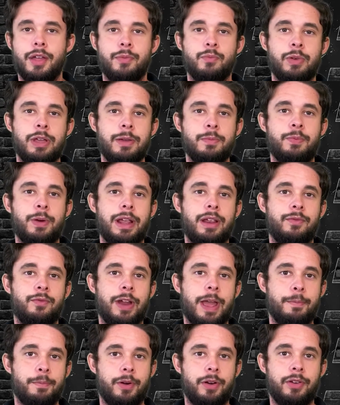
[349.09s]
We break
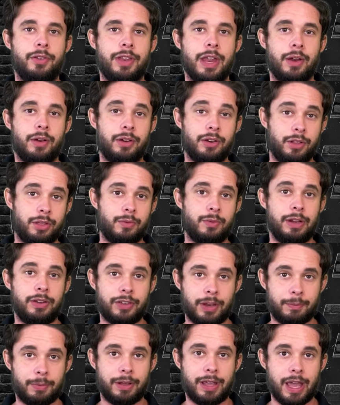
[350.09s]
fat burners down into three
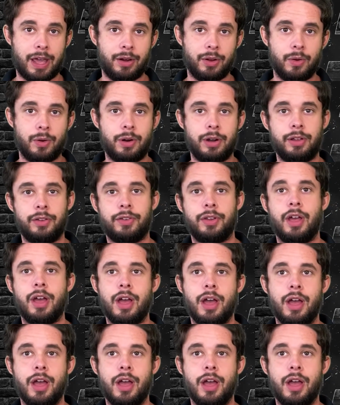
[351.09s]
separate categories.